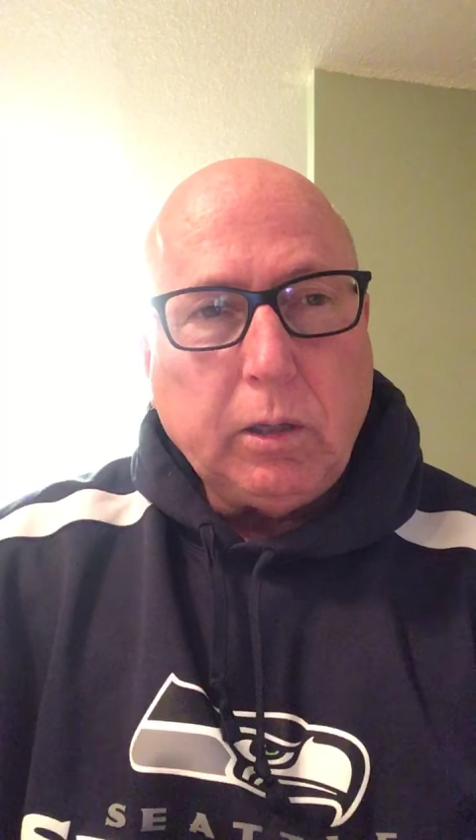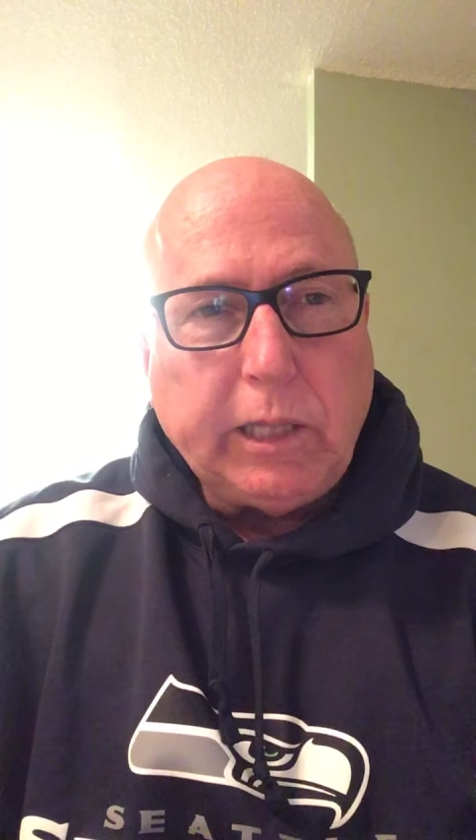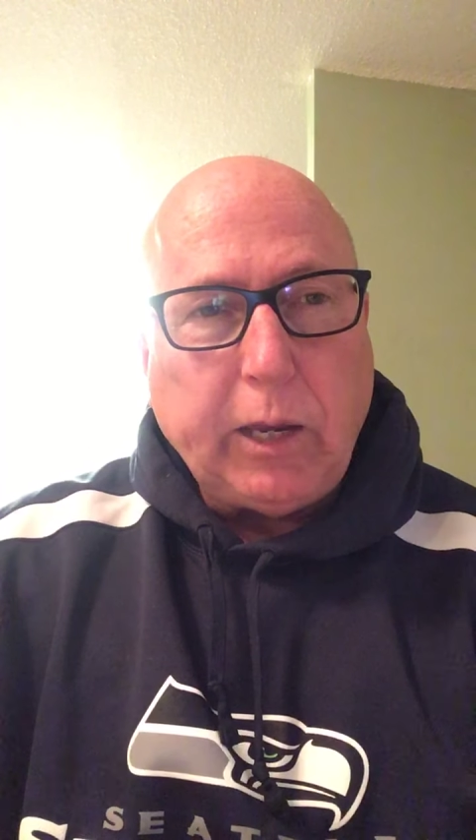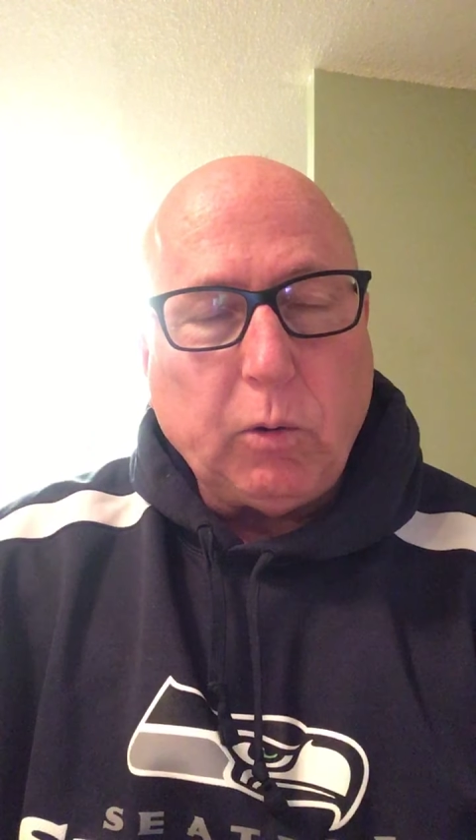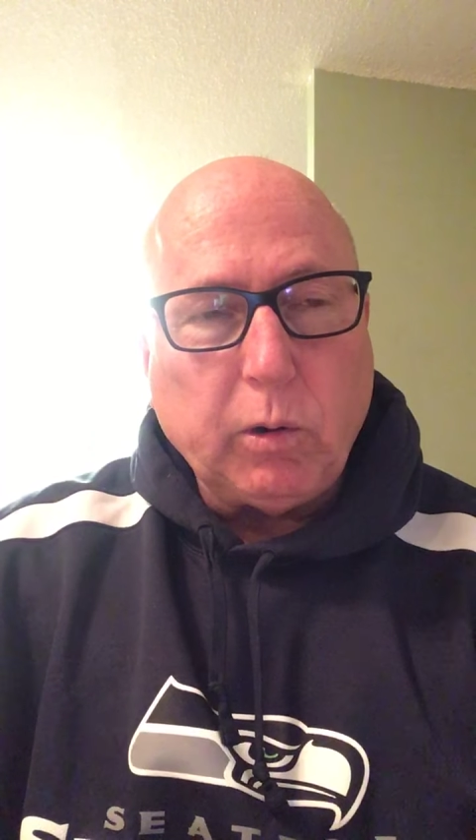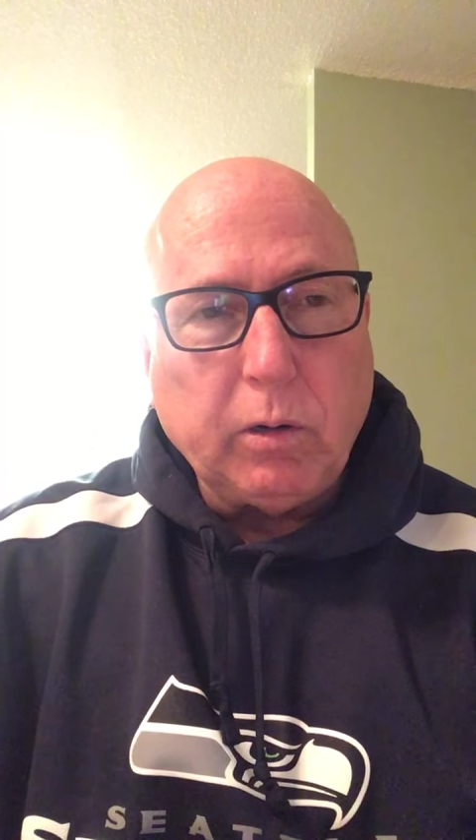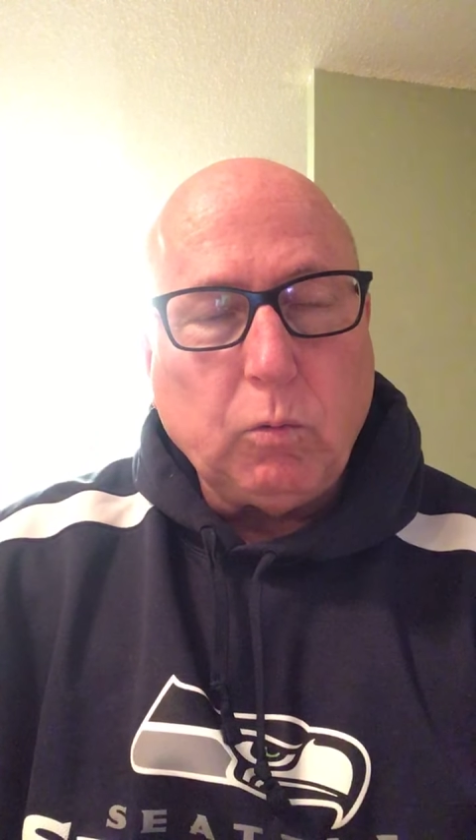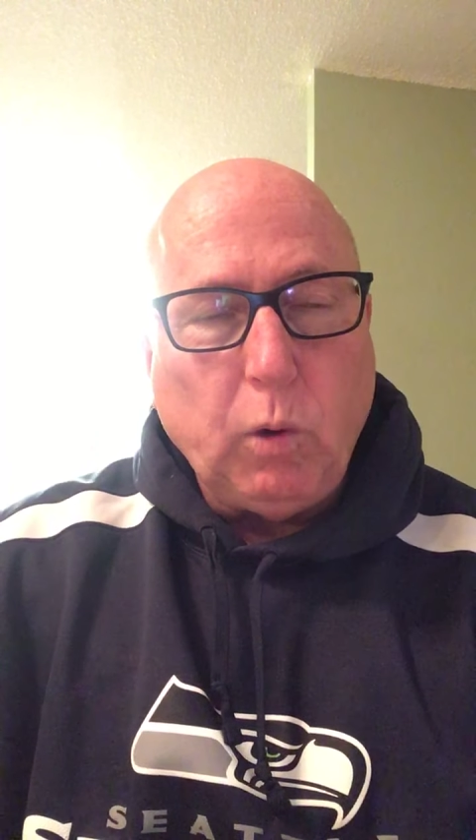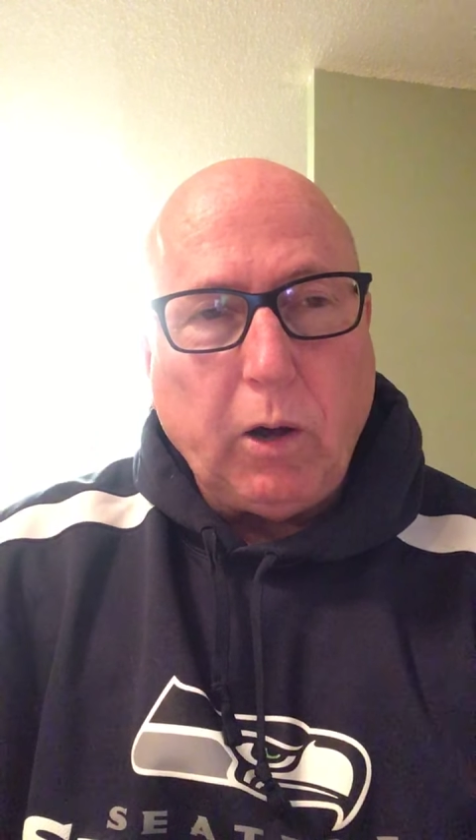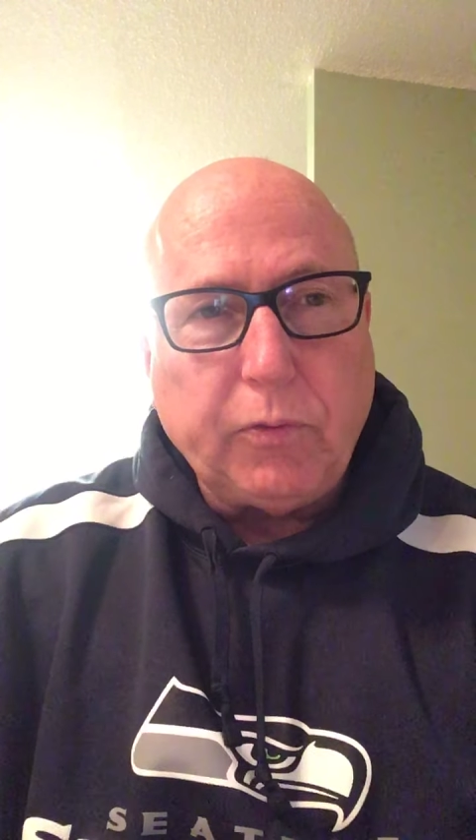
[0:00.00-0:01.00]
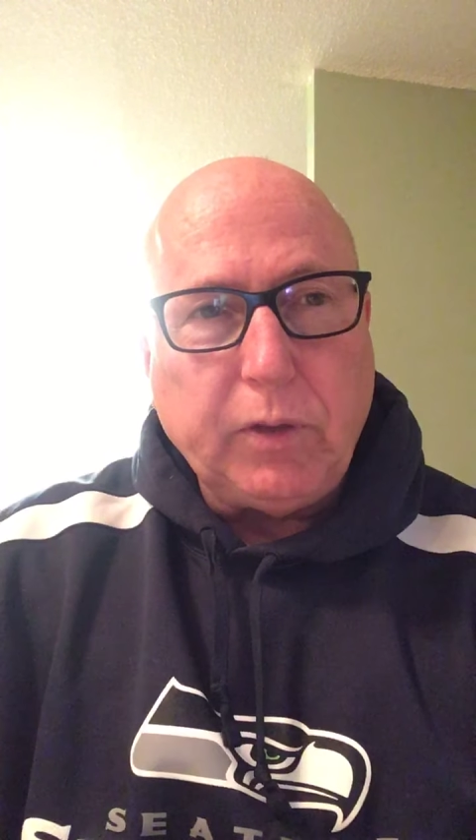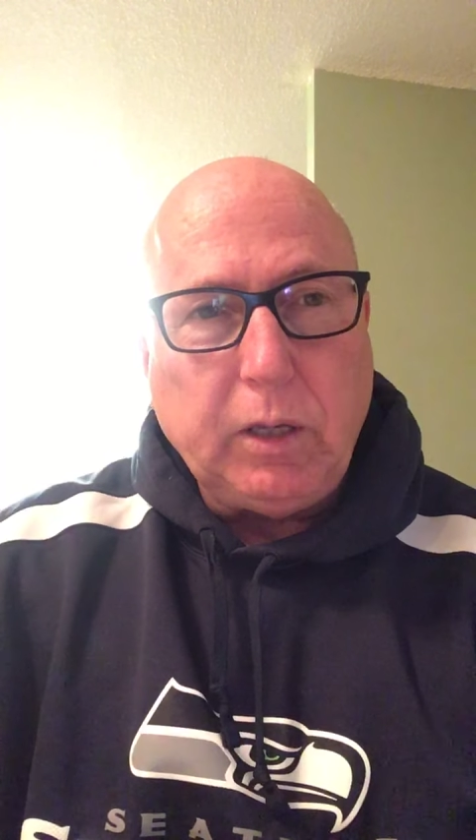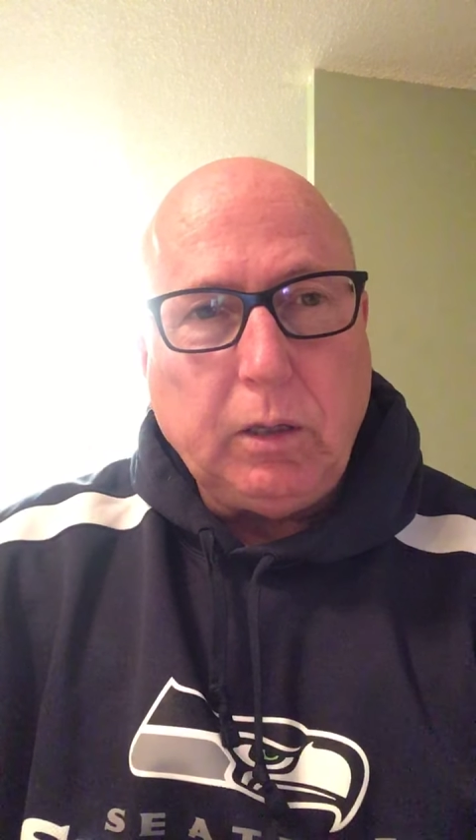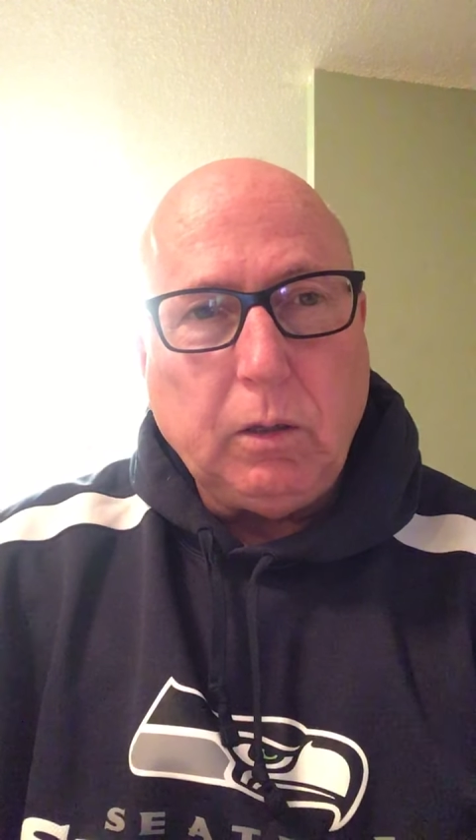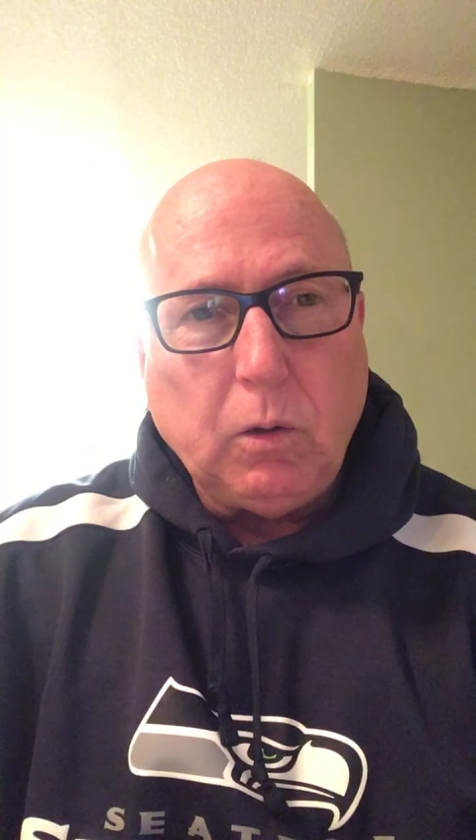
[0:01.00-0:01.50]
they were
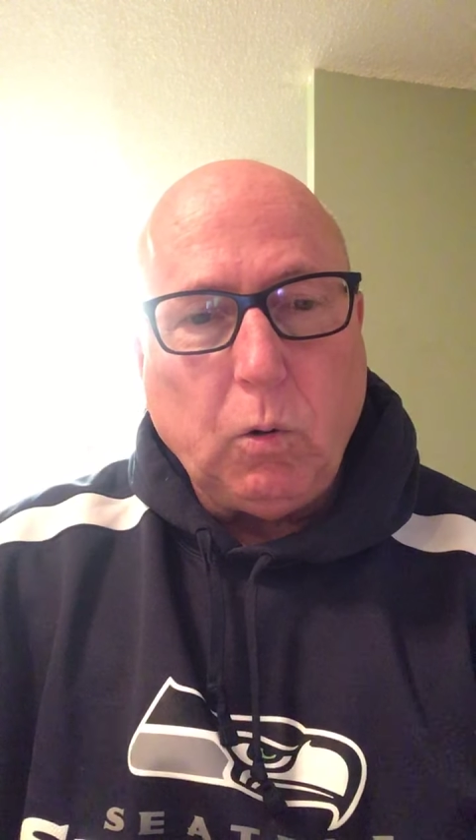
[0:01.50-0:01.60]
wealthy,